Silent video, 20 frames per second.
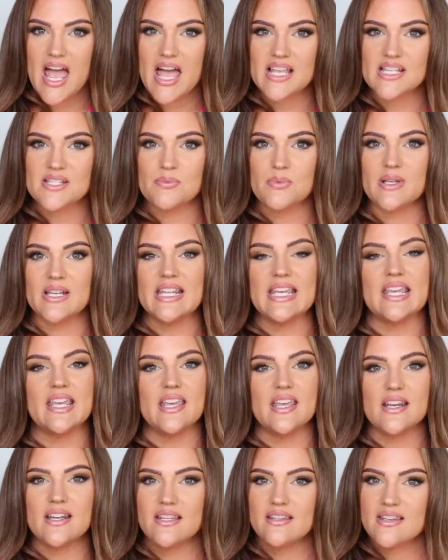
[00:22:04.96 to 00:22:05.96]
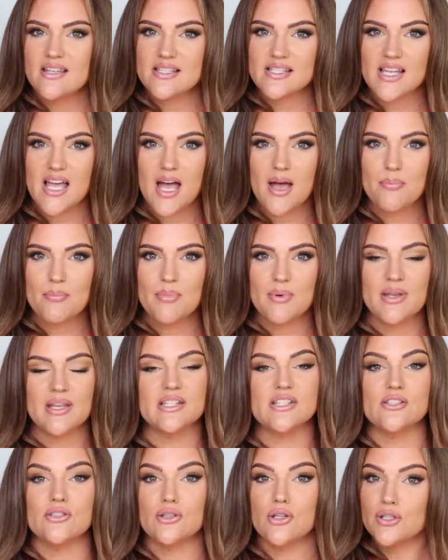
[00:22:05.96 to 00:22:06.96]
has been eating this up.
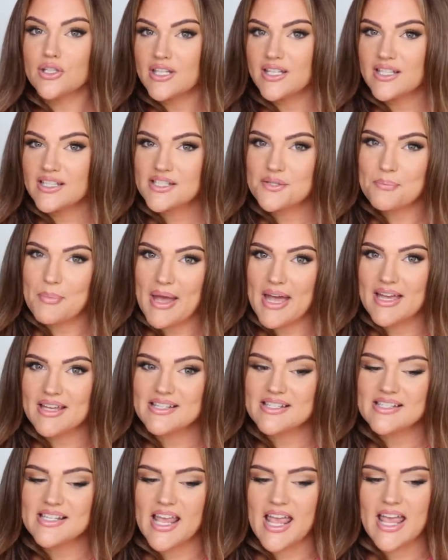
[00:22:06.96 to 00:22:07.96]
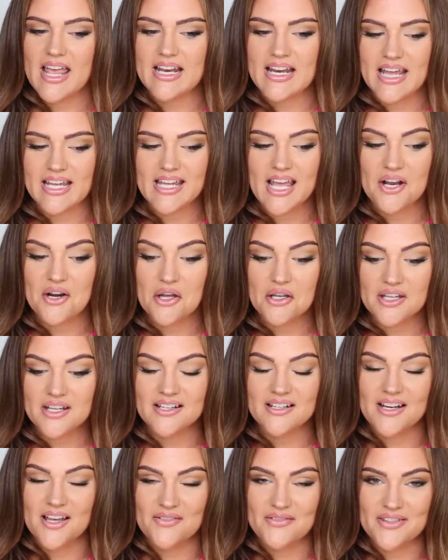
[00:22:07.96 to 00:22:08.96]
It's looking its best, and I cannot get
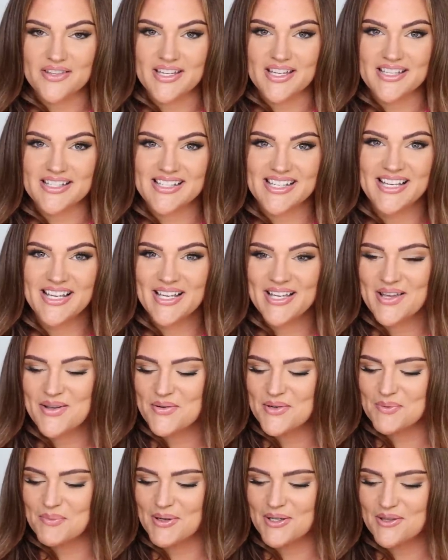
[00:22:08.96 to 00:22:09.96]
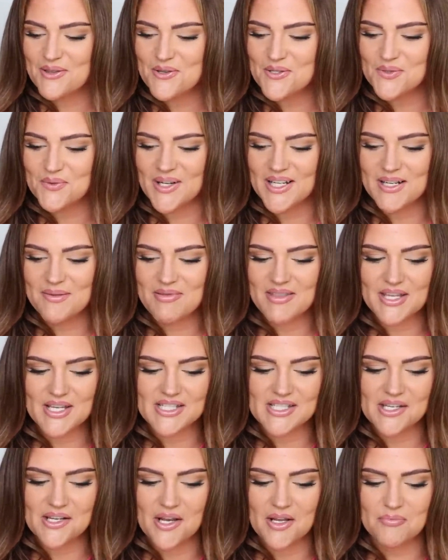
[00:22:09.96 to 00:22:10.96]
enough of this. It was one of those random
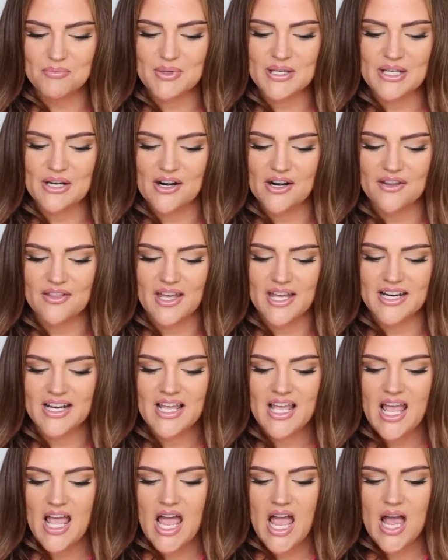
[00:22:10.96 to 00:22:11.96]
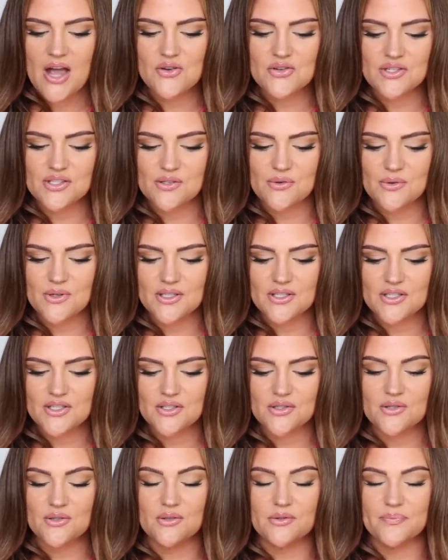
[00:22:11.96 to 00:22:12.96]
things I got in PR that I was just going
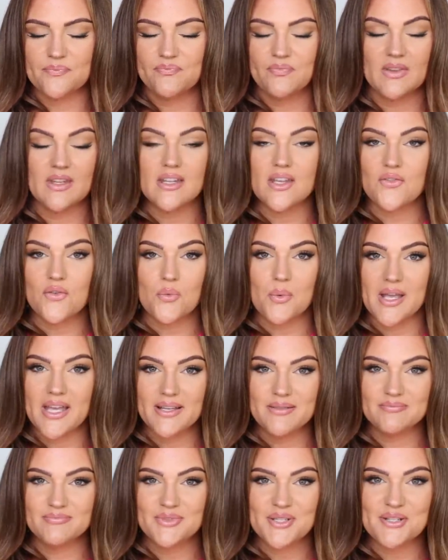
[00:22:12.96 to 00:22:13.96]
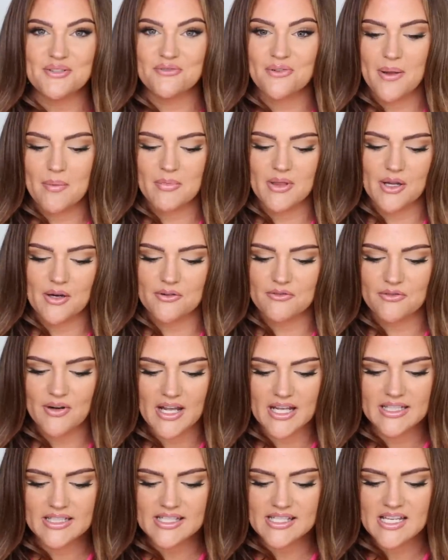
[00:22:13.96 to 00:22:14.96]
to give away to family or
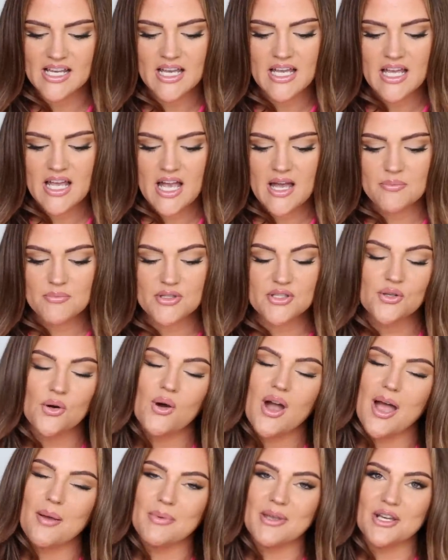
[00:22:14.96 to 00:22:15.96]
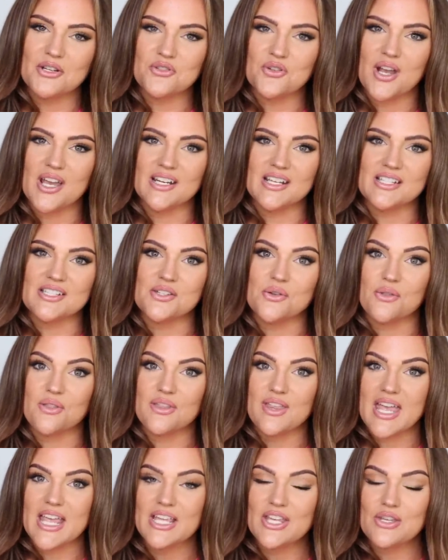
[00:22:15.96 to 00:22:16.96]
friends. I'm so happy I tried it, so
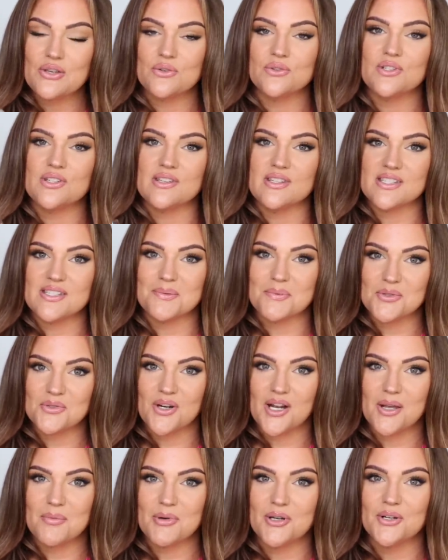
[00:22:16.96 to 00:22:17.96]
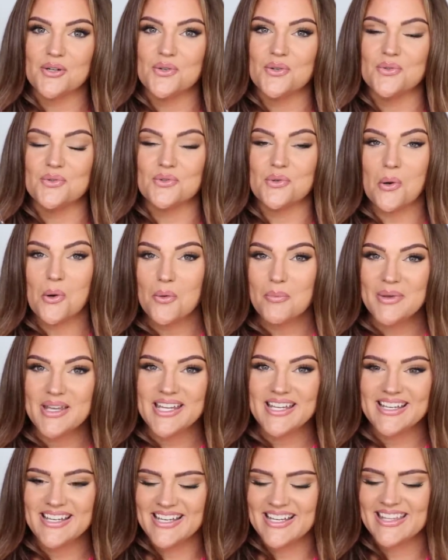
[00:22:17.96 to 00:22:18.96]
thank you to the subscriber who told
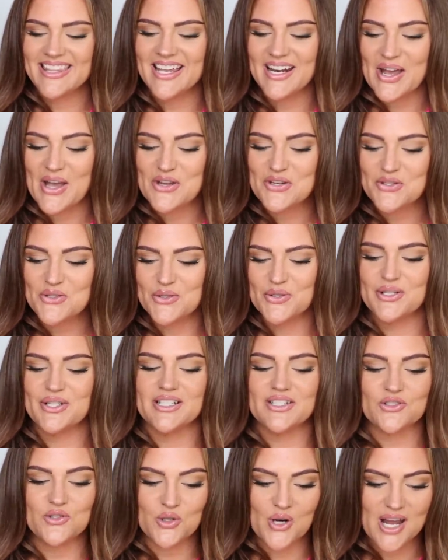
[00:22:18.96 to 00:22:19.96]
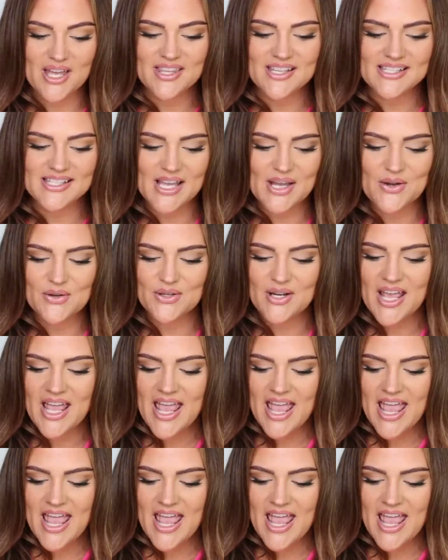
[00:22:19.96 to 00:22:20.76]
me that I should try this out.